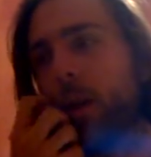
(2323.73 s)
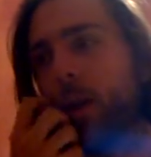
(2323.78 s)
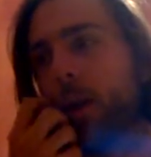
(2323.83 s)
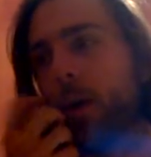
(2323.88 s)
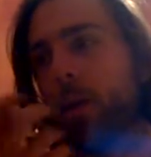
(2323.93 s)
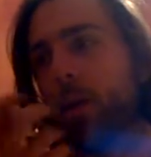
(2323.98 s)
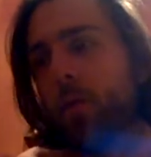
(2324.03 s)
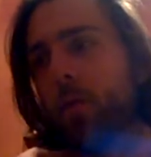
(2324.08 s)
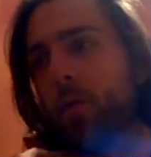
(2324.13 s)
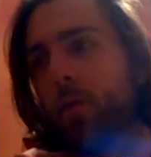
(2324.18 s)
and
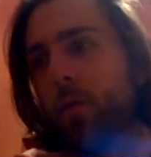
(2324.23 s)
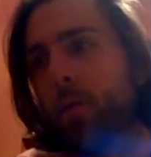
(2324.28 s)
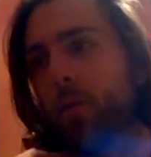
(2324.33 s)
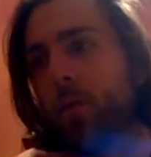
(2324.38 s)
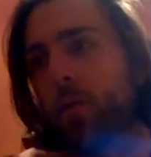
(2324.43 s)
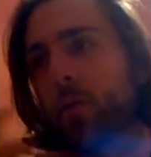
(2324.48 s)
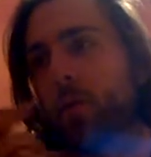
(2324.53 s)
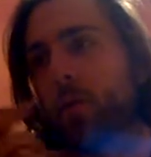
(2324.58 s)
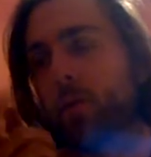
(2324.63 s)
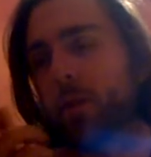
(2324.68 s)
on the new
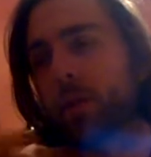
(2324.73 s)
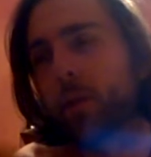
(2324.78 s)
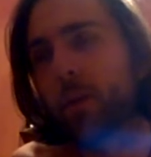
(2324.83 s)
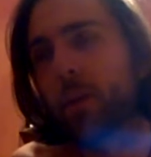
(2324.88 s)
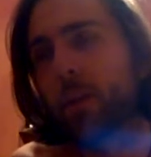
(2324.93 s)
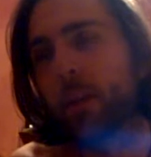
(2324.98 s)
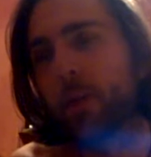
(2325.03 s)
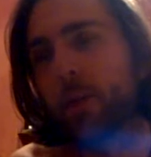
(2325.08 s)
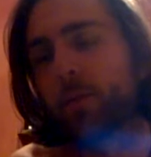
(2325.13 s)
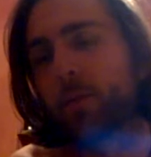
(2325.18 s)
moon there was an
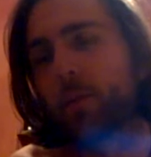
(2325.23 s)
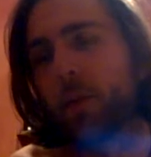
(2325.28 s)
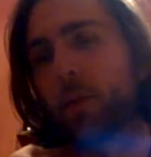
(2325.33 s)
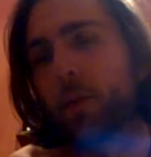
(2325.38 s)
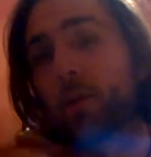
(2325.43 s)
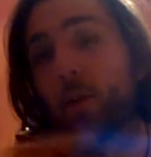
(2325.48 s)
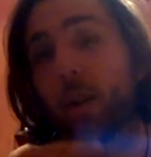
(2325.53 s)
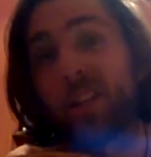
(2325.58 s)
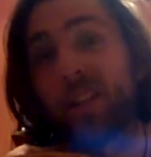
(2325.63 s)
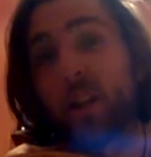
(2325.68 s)
eclipse
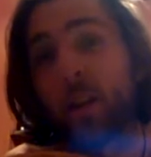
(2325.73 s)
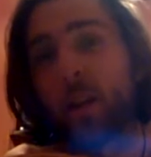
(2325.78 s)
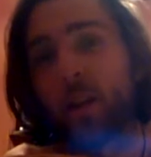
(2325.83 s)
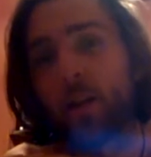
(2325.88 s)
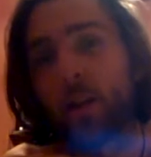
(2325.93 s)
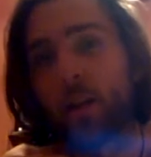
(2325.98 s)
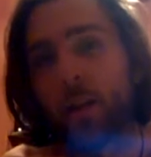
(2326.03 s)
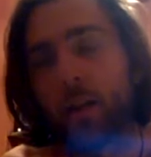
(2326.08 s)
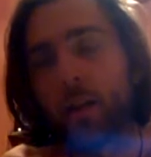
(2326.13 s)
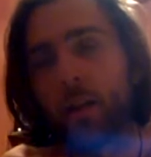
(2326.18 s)
over
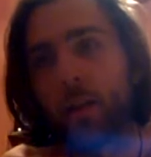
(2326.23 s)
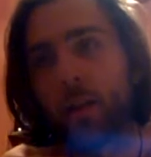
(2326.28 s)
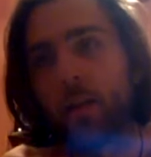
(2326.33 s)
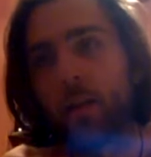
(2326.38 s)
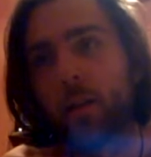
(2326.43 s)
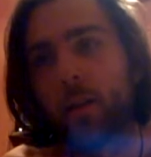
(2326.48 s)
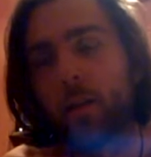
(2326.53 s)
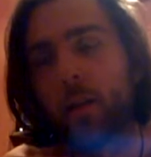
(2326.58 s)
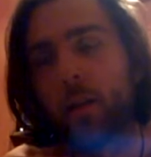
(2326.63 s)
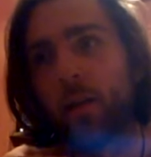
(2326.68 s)
Antarctica.
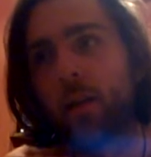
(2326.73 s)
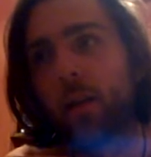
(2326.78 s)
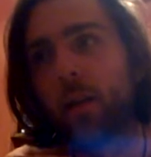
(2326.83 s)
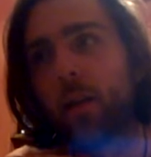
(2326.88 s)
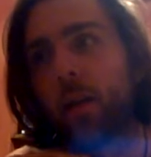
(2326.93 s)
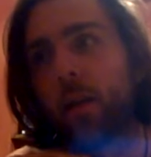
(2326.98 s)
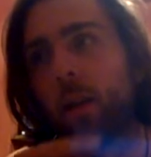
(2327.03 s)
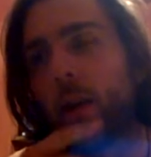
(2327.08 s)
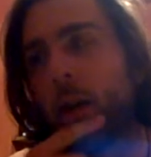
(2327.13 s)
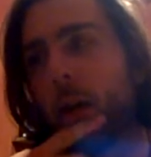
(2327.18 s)

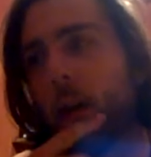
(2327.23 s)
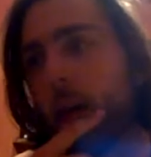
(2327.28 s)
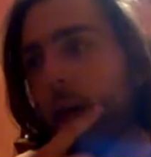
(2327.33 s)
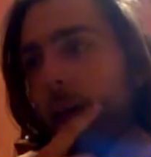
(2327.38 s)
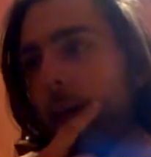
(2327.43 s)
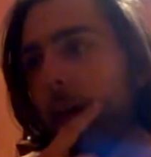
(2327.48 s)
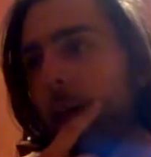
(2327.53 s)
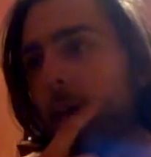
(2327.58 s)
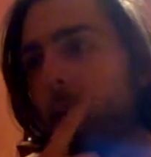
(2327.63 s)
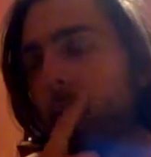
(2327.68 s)

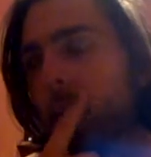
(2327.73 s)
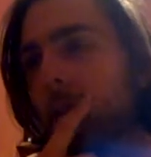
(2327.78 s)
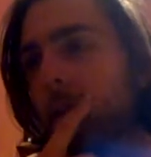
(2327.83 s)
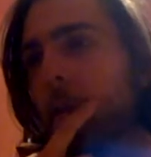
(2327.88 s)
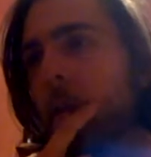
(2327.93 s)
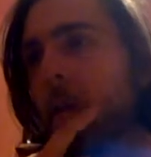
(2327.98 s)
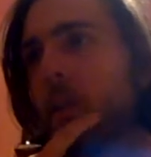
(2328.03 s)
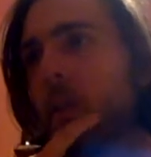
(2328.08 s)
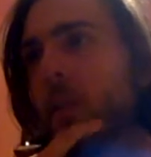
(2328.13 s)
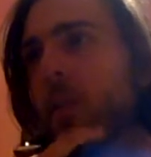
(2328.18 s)
And
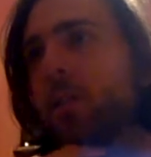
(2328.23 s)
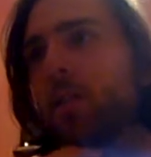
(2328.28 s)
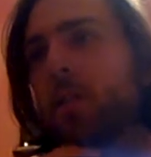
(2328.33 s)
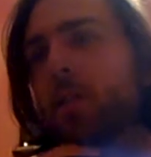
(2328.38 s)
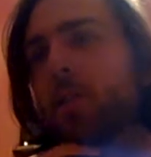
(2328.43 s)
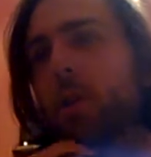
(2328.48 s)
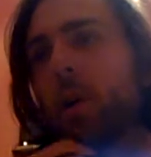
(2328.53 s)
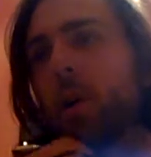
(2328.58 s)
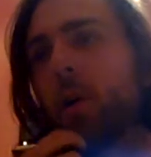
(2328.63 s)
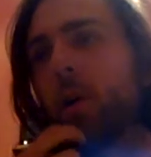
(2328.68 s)

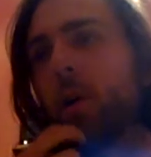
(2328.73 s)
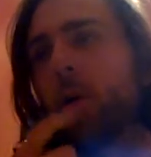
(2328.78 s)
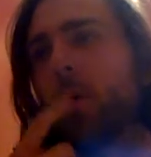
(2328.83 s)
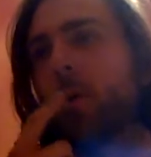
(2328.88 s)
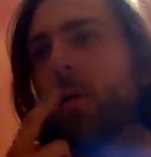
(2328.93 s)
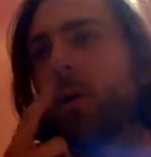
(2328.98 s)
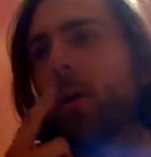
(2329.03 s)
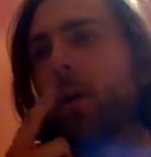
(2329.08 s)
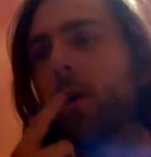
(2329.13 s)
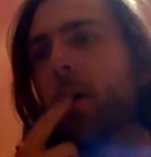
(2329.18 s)

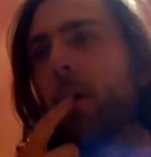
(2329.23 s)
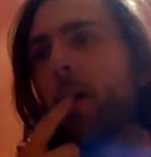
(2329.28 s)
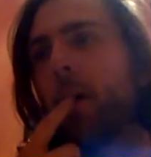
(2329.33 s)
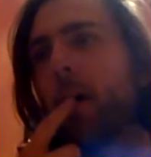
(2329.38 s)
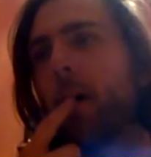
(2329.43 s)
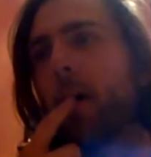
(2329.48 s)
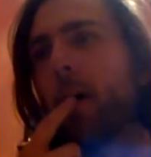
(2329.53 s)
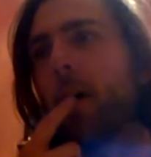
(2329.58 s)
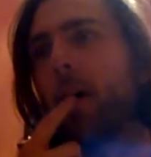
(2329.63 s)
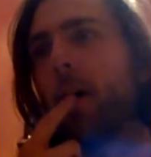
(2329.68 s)
so
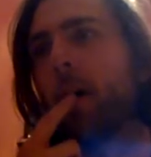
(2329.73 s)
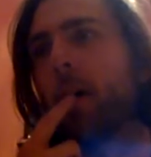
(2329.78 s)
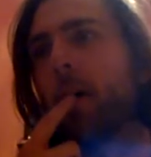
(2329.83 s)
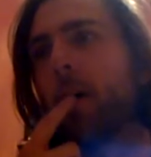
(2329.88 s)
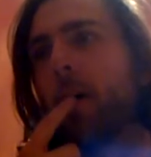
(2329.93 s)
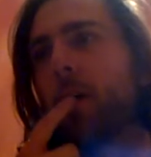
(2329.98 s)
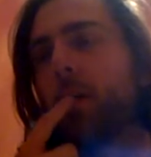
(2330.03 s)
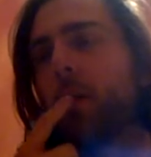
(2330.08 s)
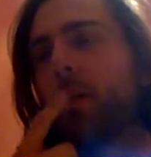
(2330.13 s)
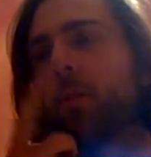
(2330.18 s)
uh,
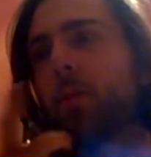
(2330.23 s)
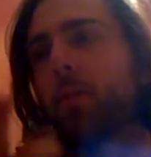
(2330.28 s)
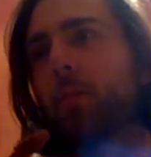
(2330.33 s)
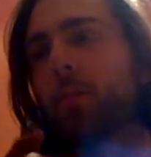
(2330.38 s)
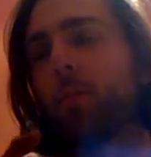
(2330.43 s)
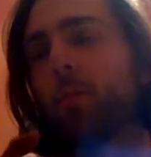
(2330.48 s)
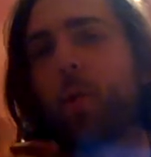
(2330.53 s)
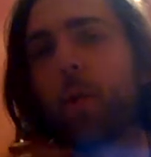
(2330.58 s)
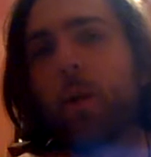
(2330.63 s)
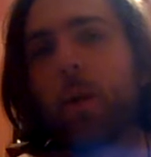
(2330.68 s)
there's
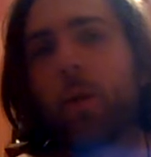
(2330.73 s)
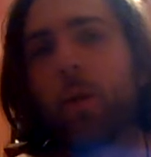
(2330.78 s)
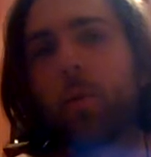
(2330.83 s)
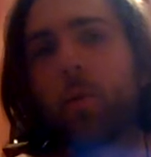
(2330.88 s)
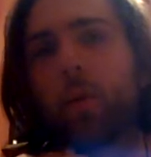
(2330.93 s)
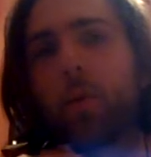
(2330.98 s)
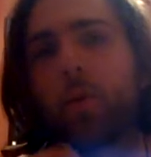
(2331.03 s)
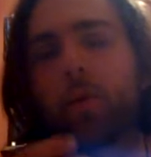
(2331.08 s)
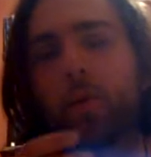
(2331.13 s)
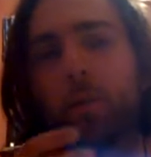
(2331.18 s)
a point
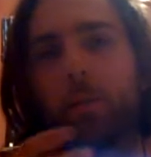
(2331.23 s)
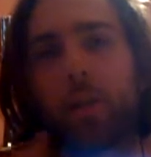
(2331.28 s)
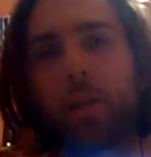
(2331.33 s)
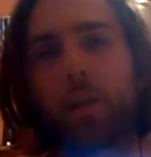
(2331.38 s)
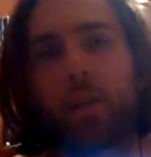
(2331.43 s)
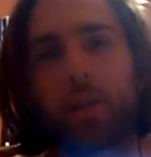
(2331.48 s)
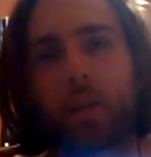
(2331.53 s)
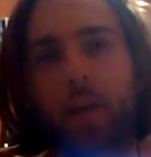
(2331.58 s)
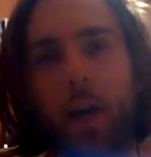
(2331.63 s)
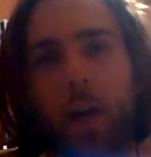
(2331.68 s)
where there's a
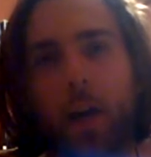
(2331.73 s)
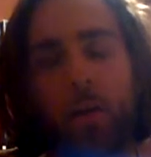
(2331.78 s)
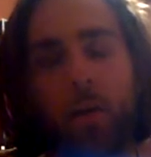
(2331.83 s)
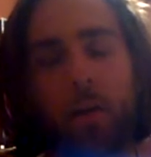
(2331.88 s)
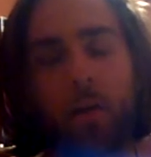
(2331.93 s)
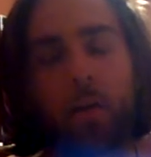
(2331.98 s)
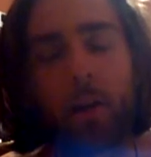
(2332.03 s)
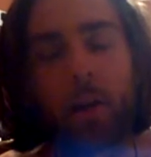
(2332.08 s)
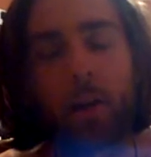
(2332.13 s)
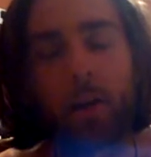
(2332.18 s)
big
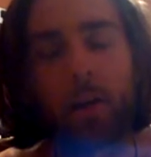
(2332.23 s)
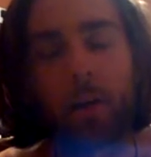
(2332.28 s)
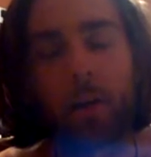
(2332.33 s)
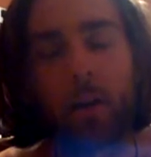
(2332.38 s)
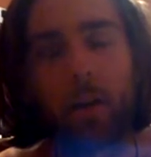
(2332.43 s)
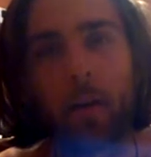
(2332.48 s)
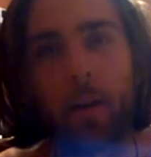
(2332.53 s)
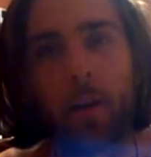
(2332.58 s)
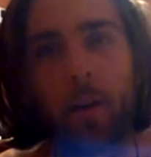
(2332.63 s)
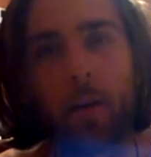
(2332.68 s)
shadow over
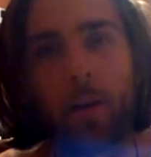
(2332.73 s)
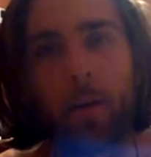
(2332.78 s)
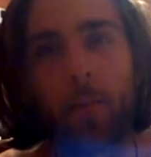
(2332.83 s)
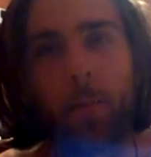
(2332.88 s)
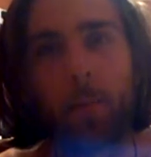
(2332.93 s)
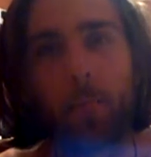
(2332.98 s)
Antarctica,